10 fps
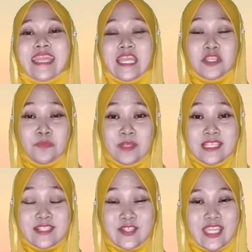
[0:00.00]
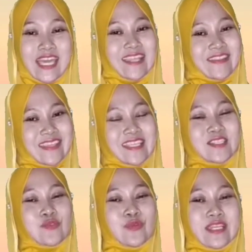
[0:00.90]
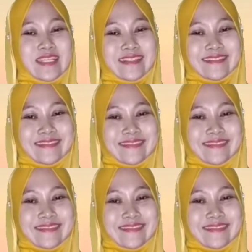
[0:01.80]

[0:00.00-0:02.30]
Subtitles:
can you please look at this word?